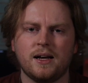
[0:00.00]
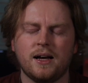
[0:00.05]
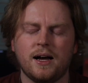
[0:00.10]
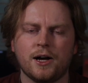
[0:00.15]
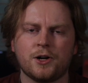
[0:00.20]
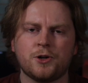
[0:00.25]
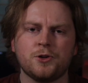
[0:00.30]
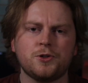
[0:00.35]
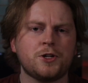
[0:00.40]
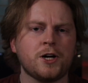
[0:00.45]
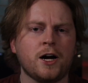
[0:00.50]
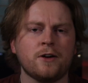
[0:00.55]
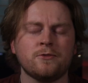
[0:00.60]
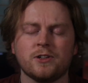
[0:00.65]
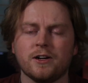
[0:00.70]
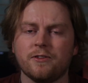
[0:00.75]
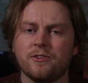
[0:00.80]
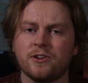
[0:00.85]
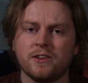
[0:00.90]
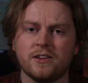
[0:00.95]
I couldn't cover
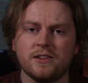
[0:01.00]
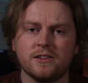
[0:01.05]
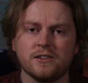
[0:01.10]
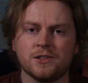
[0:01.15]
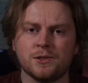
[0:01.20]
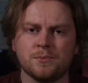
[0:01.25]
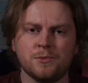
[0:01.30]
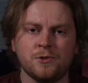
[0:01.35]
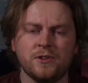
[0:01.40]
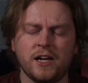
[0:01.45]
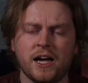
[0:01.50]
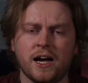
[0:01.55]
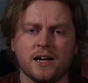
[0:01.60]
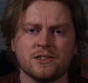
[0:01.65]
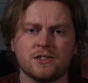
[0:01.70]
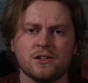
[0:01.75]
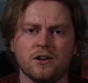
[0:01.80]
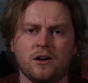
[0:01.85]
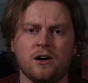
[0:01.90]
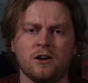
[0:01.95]
everything this movie
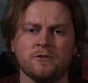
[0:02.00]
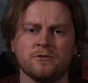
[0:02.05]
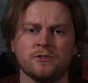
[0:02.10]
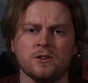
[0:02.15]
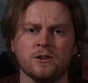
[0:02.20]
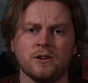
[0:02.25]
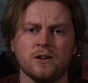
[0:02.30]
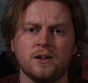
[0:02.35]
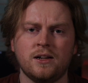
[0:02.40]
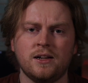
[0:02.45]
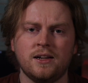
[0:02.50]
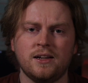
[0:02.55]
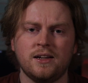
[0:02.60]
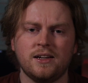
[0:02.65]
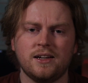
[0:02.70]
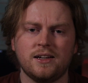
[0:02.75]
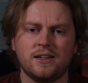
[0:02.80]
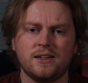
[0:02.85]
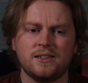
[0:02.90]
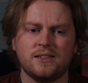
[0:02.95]
has to offer,
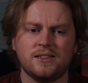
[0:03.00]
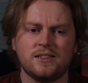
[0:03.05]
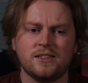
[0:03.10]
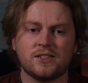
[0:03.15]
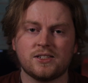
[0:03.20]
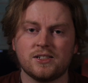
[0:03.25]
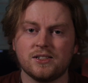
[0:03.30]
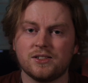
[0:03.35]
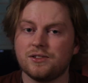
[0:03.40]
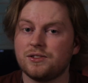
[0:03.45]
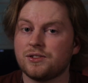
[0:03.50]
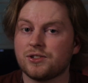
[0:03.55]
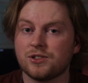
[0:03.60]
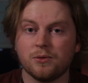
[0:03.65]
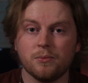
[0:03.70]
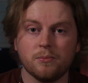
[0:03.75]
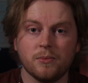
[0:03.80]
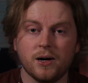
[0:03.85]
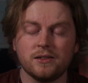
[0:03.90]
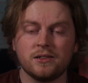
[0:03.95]
just because there's so
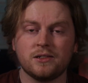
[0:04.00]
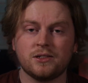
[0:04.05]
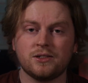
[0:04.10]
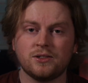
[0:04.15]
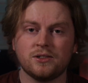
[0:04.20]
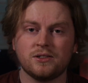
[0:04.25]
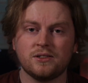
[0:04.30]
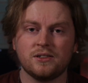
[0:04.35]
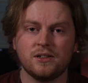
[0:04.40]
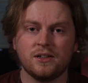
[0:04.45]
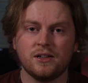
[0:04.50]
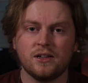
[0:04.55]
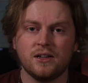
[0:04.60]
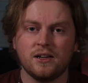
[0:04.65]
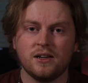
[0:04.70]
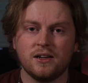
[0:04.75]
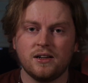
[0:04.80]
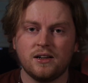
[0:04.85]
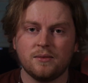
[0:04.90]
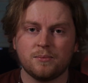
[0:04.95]
much.
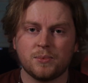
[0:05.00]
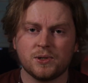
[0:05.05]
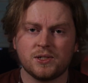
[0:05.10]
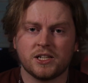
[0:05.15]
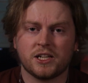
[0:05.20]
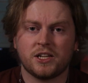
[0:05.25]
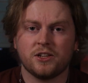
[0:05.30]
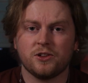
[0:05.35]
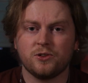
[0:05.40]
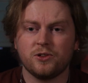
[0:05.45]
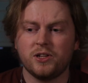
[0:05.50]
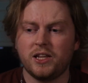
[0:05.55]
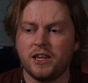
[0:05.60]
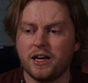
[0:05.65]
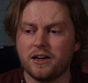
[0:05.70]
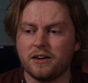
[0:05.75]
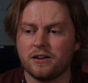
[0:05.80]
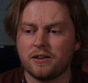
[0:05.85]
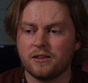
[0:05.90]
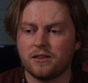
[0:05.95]
Particularly
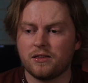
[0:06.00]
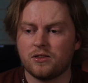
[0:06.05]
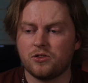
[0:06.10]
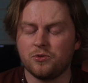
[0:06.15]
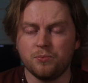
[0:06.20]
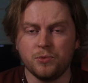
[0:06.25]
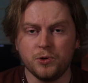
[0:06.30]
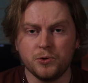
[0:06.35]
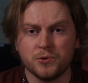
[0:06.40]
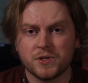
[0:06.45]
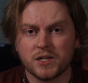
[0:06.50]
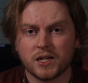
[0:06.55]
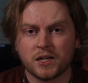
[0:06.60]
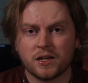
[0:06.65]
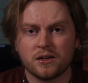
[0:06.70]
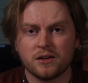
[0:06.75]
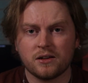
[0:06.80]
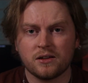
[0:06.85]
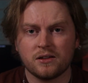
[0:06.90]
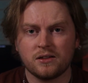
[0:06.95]
like the
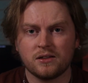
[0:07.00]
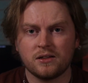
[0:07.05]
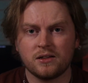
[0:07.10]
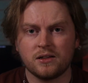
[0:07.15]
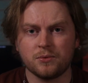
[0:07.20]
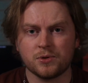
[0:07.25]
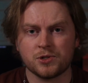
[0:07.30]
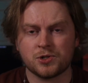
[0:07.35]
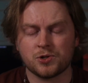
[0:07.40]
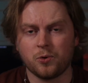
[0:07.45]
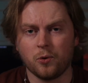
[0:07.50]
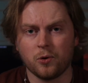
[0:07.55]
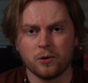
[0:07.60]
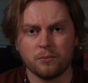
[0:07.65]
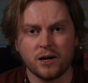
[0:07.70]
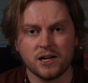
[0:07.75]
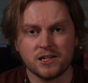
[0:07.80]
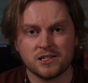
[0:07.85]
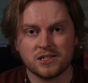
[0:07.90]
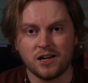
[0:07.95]
music that was scored
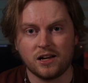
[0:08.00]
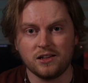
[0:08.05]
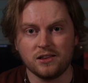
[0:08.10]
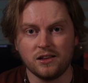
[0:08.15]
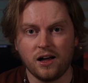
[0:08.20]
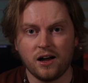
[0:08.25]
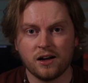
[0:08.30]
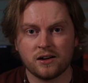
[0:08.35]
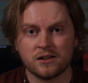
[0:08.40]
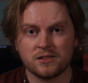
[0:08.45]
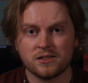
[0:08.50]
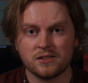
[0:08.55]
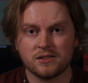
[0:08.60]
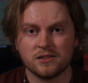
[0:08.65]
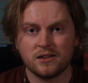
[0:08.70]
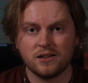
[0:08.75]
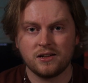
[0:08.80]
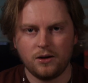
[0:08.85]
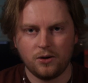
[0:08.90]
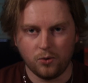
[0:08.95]
by Sun Lux,
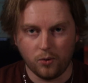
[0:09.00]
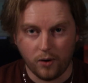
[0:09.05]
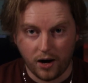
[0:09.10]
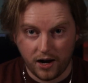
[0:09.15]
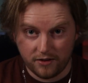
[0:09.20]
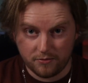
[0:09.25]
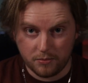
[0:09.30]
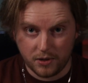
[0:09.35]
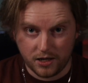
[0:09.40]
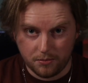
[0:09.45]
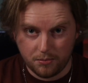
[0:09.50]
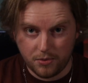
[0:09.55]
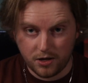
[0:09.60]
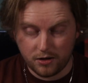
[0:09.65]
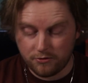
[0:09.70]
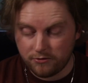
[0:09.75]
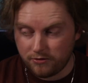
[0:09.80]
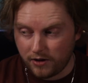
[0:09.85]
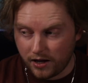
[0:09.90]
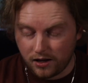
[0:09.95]
who I have been a big
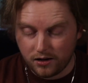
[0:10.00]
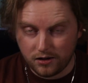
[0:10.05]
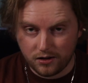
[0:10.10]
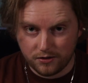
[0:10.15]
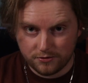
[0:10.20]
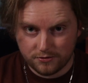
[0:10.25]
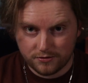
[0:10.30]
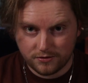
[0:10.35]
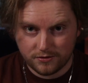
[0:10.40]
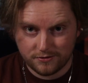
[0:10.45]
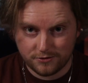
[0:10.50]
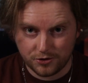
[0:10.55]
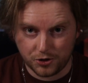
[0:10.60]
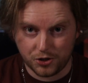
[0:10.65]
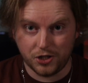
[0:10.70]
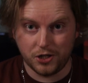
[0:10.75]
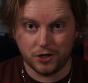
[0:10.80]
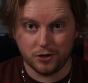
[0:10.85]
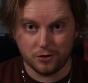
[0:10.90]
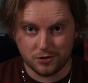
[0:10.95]
fan of for
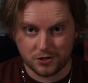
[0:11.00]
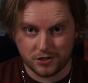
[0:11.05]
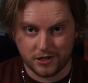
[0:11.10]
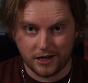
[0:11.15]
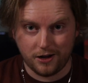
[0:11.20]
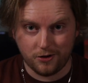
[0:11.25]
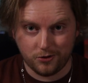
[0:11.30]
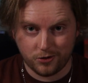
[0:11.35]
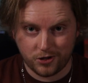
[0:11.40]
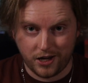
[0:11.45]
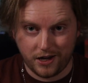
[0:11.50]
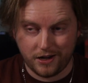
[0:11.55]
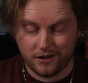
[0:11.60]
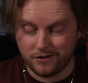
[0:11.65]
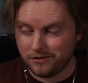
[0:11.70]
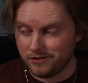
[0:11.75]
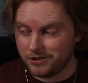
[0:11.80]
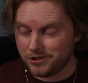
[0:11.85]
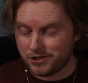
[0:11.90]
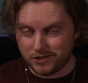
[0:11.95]
years now, okay?
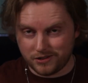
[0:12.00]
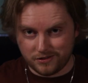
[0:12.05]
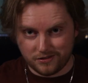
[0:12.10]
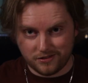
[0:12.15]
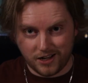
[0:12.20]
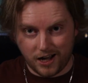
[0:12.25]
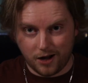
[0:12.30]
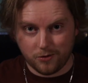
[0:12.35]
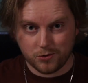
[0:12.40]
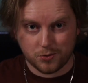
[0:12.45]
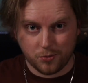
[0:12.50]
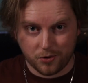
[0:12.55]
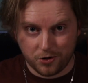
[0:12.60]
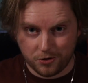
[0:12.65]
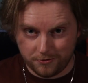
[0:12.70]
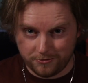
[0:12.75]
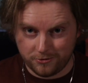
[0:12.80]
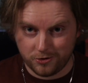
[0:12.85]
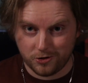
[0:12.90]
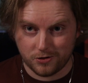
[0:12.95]
Listen, I was one of
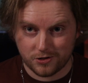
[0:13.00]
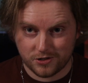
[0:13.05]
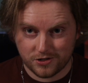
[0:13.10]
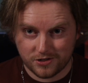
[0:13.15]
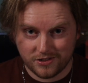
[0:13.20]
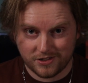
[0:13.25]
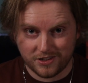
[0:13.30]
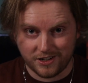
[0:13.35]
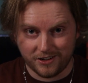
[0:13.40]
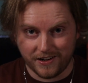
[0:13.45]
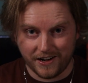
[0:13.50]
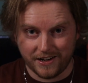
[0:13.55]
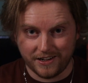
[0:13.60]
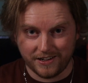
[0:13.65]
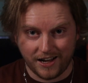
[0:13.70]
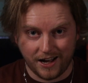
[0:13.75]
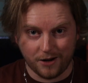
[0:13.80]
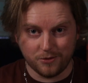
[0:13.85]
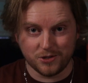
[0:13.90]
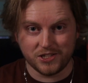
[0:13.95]
the first, all right?
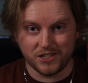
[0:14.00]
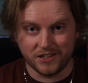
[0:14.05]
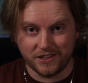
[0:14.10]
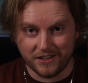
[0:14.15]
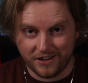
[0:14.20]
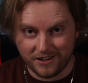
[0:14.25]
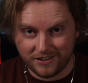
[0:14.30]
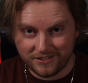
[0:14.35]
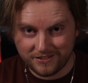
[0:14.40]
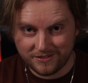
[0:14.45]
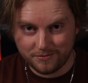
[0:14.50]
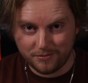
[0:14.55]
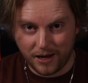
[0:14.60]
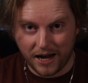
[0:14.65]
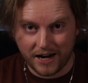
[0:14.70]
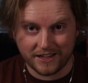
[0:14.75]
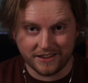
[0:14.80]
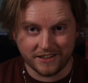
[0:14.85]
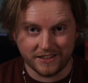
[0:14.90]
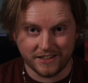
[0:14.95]
I was in there
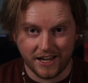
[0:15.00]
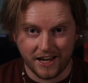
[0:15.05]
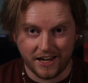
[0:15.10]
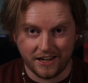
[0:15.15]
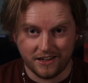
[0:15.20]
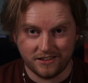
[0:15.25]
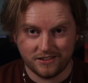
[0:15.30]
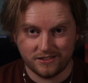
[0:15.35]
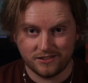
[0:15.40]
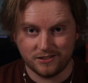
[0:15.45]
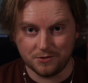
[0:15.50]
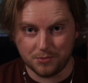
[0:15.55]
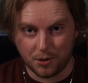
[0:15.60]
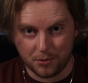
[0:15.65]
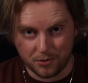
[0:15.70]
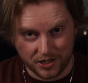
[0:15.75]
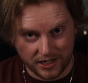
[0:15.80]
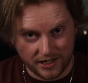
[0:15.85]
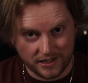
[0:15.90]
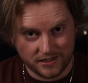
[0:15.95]
back in the day. You
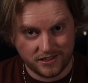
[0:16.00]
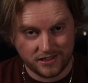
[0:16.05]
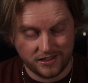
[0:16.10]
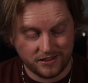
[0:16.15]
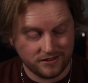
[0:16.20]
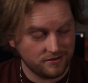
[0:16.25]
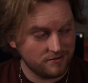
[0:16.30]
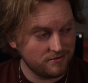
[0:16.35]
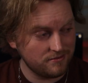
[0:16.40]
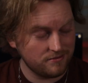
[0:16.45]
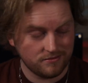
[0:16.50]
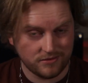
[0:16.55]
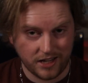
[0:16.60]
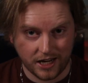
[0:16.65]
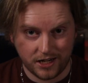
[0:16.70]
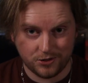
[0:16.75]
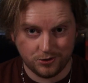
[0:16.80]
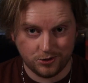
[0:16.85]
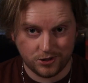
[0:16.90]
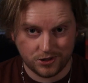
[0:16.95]
remember Easy,
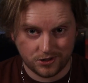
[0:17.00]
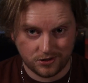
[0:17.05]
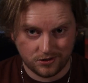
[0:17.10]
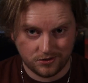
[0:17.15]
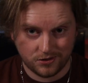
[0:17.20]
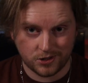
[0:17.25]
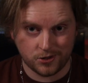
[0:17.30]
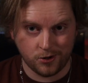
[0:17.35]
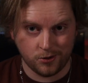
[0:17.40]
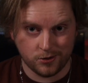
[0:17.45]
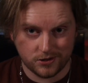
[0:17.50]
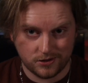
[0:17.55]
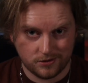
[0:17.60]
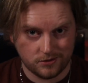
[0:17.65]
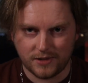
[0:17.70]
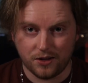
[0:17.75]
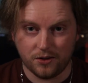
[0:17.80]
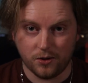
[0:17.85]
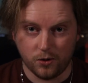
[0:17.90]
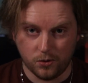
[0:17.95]
Dangerous, Stolen?
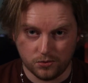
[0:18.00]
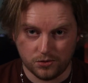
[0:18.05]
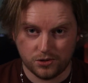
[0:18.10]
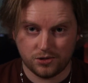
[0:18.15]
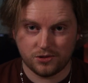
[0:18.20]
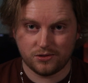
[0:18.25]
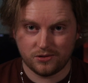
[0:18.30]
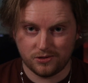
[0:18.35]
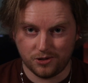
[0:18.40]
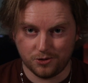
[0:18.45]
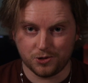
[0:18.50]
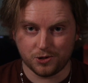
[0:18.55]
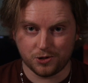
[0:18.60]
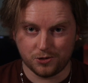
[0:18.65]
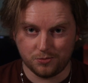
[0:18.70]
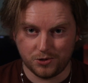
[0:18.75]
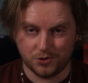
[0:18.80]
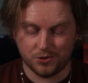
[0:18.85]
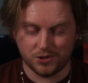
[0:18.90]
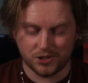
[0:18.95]
Now those are
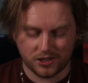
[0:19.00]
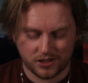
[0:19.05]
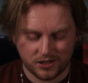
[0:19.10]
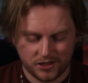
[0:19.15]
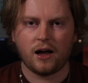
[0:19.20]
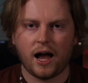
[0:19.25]
good music.